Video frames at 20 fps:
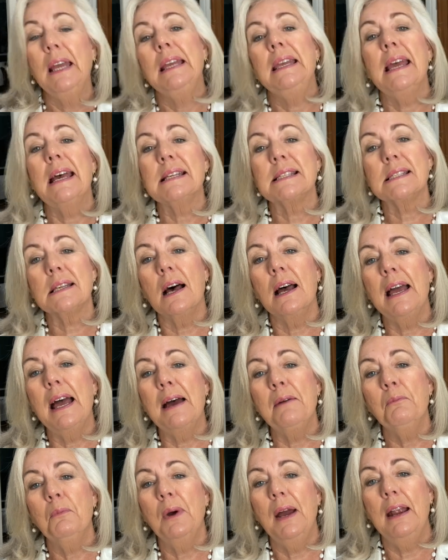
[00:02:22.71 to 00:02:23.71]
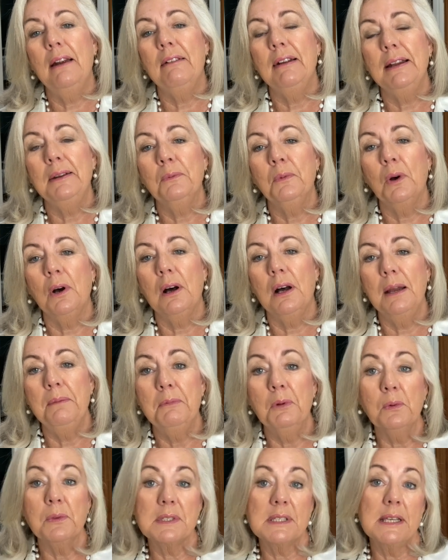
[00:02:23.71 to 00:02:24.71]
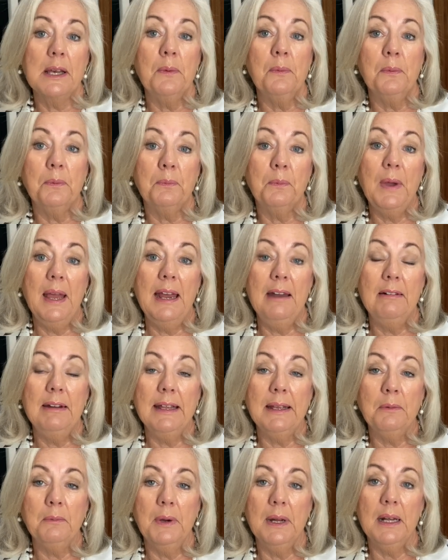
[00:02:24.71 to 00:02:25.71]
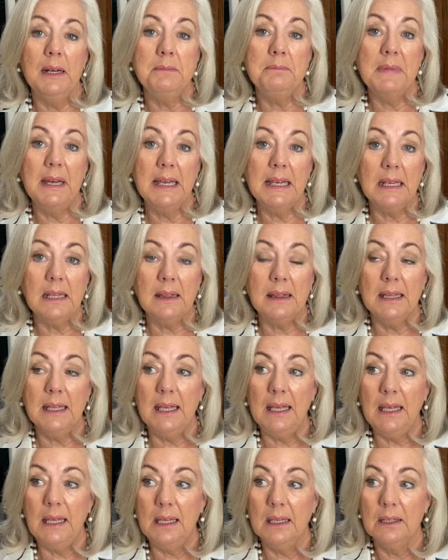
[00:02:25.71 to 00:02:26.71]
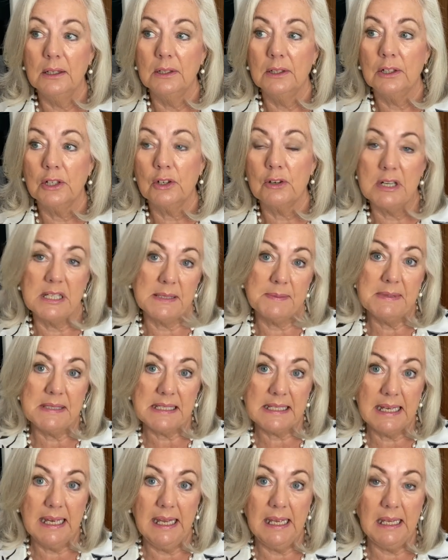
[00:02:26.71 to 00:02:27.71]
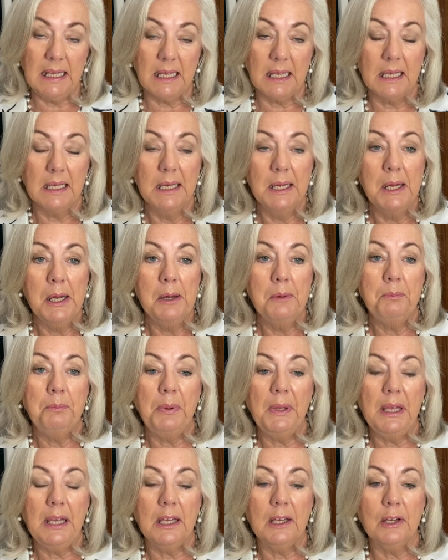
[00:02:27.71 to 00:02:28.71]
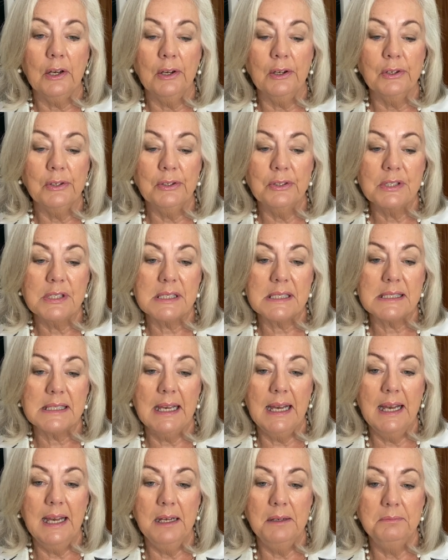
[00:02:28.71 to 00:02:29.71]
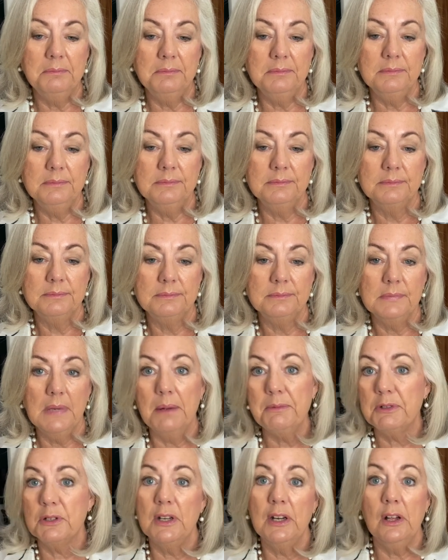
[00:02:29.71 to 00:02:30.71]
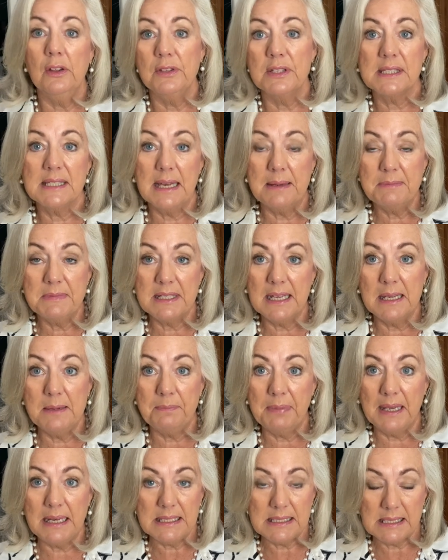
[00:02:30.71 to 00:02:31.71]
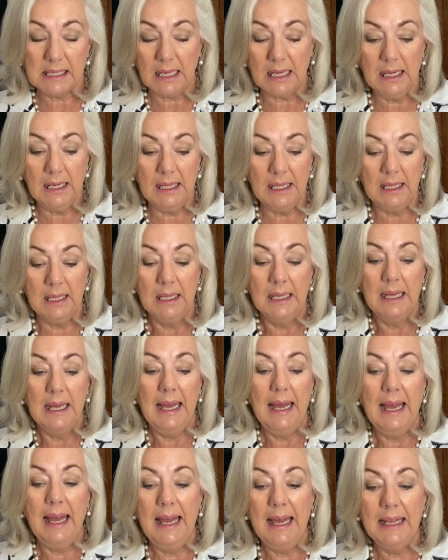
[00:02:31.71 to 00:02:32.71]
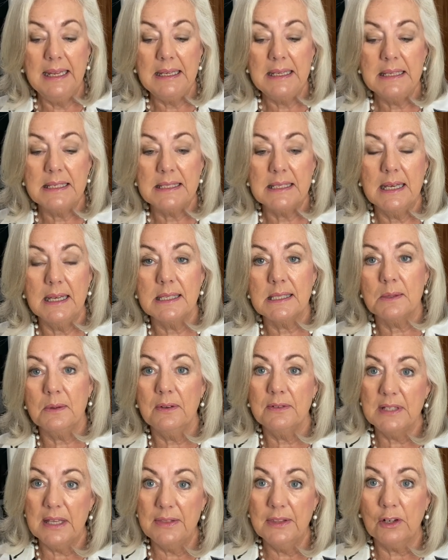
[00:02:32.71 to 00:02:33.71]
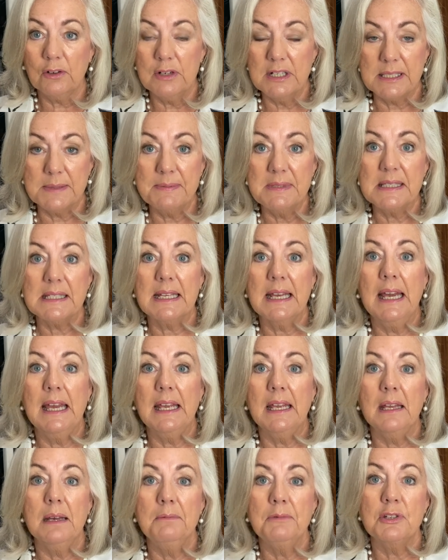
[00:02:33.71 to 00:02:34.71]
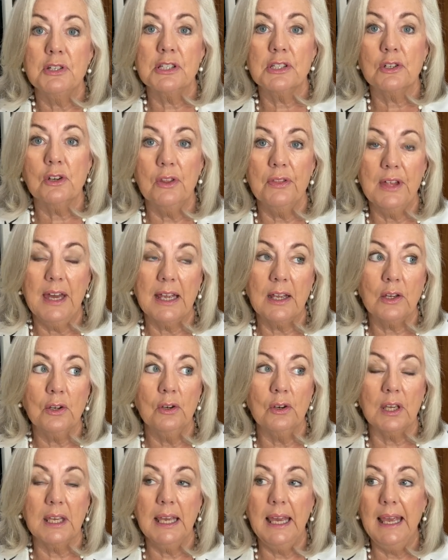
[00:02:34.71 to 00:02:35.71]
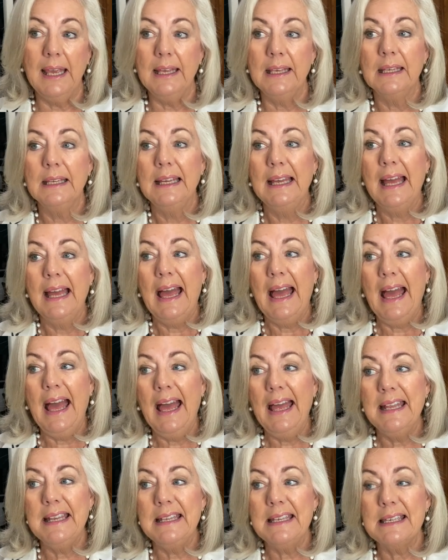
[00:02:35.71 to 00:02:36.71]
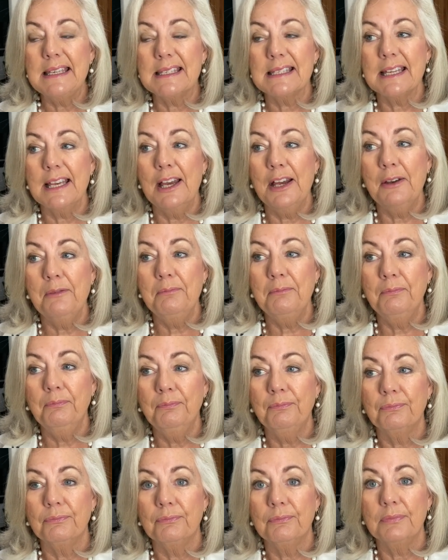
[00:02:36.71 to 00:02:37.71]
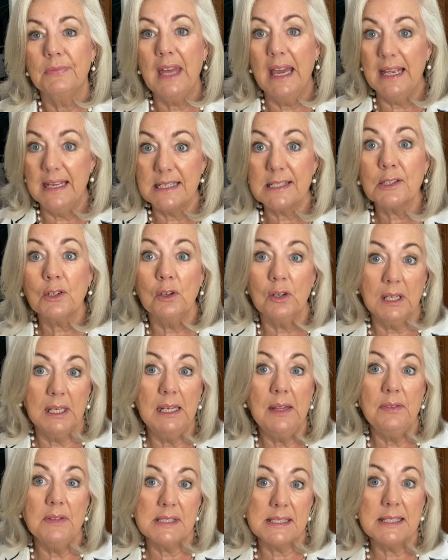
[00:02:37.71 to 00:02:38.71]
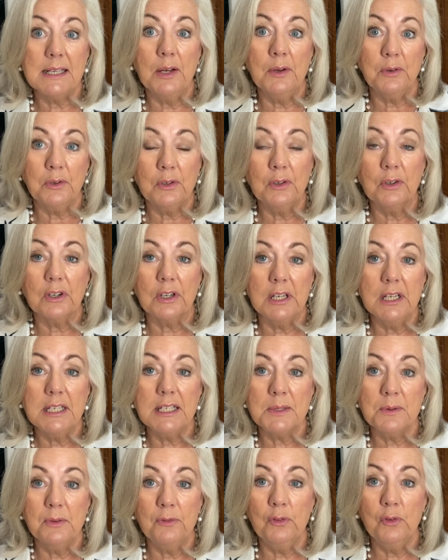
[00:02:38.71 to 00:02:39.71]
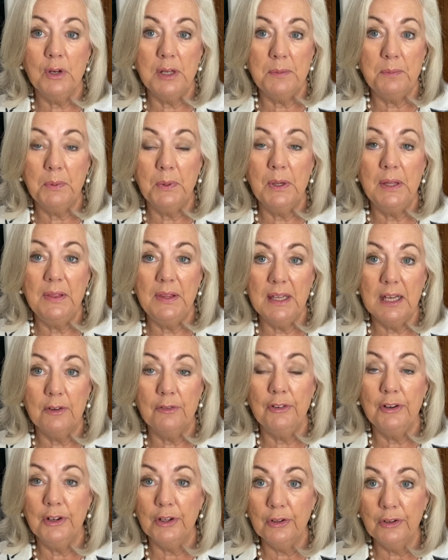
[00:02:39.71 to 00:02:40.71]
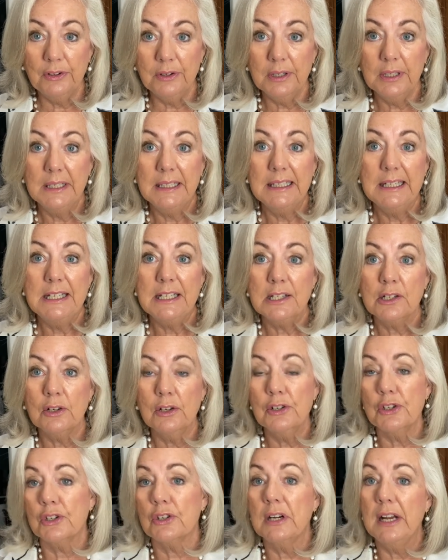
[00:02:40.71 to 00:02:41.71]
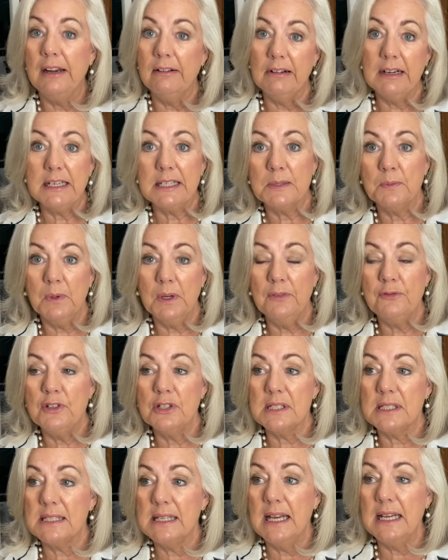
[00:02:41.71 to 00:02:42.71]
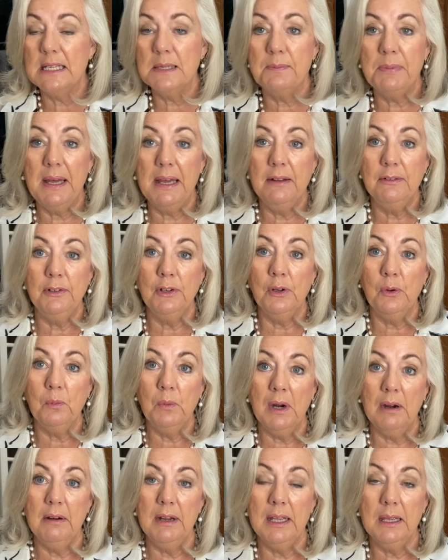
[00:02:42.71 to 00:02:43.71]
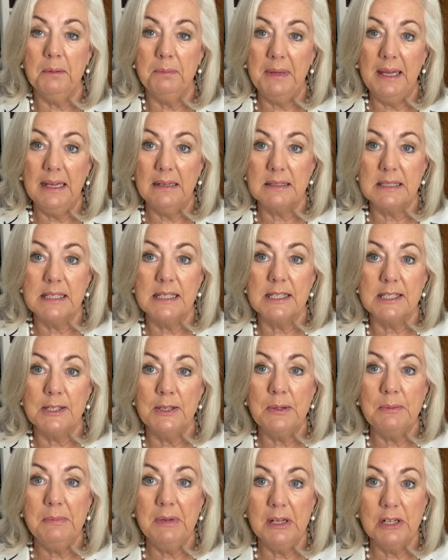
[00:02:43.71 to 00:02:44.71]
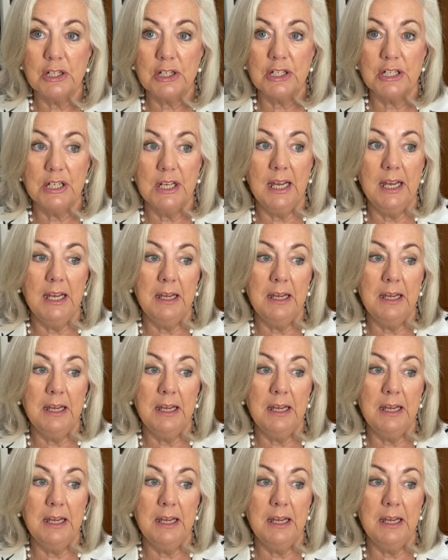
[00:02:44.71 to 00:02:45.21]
yes, I am wearing what I'm also wearing when I make the Christmas cake because I'm doing it on the same day, basically. And so I've done the Christmas cake. I've just got that cooking. And that is cooking in the slow cooker to avoid putting the oven on, contrary to what I've just said about not worrying about it too much.